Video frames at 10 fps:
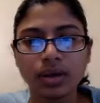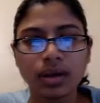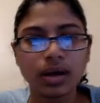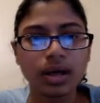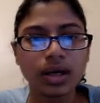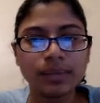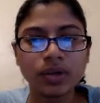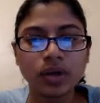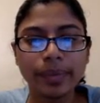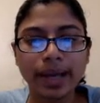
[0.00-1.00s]

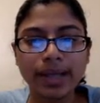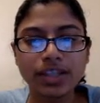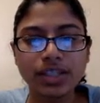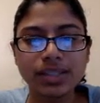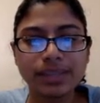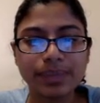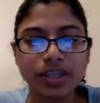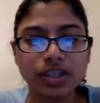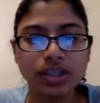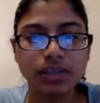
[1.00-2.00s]
go back to your
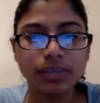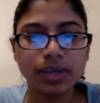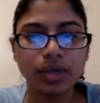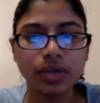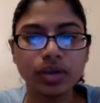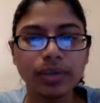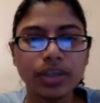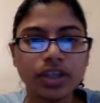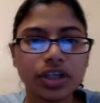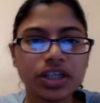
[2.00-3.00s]
spaceship, and you want to make
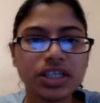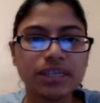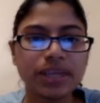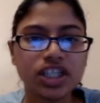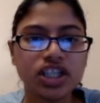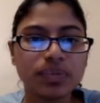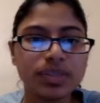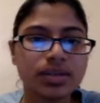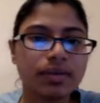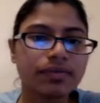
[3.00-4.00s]
sure your spaceship is
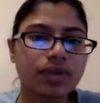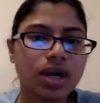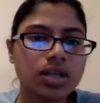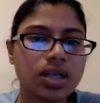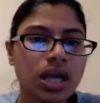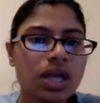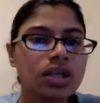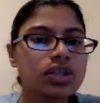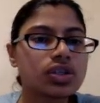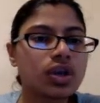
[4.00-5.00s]
in the front.
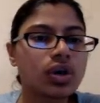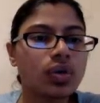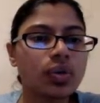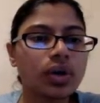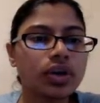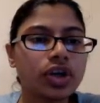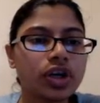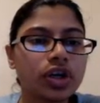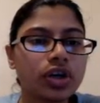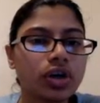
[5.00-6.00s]
So you're going
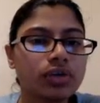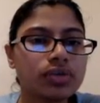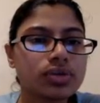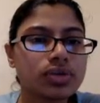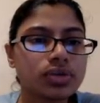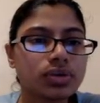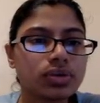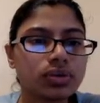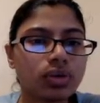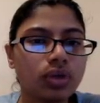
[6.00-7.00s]
to go
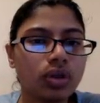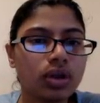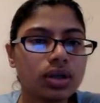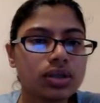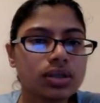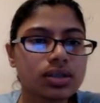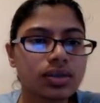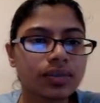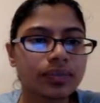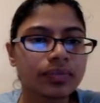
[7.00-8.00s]
to looks
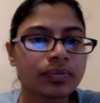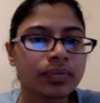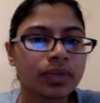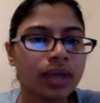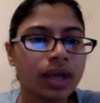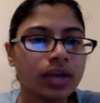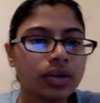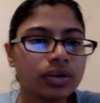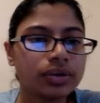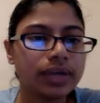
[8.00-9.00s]
and go
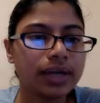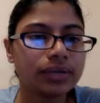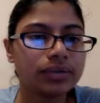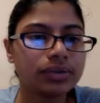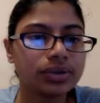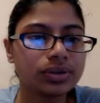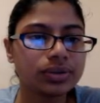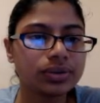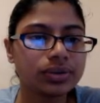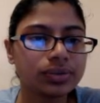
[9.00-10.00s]
down
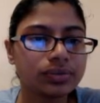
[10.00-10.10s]
to